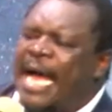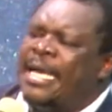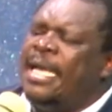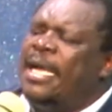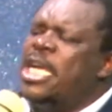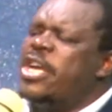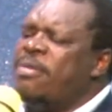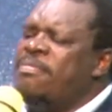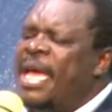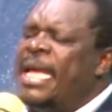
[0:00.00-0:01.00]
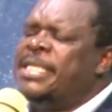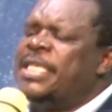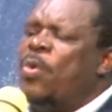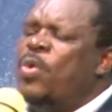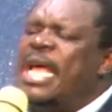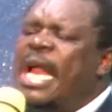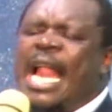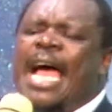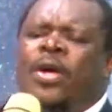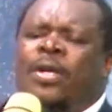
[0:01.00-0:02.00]
Daniel remained with
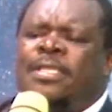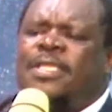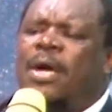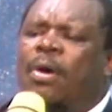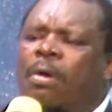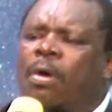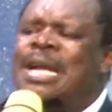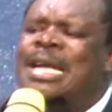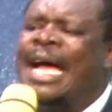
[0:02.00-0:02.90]
the lions the whole